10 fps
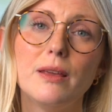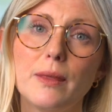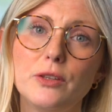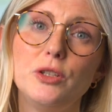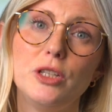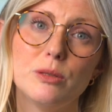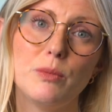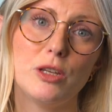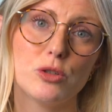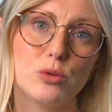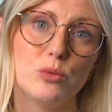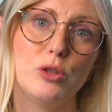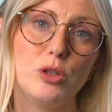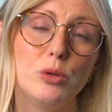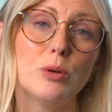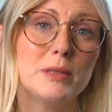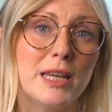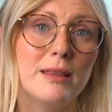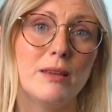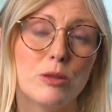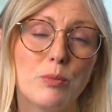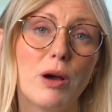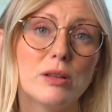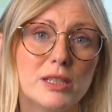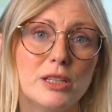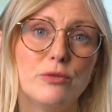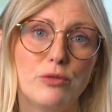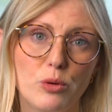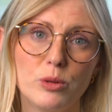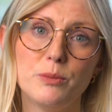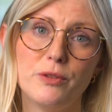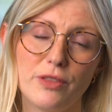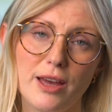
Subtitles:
then you need to make sure that you update the other party and inform them of